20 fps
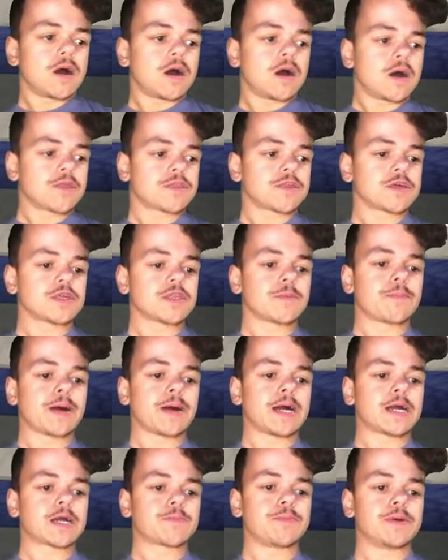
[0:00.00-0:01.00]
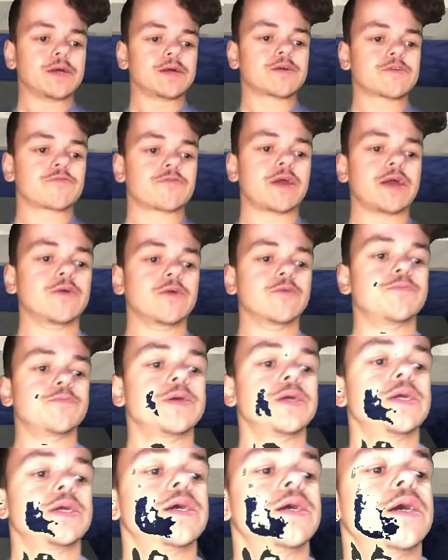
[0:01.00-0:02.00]
I think the back bit grey would
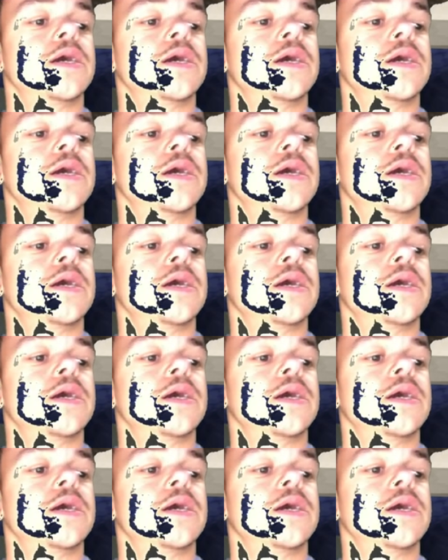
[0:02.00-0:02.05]
be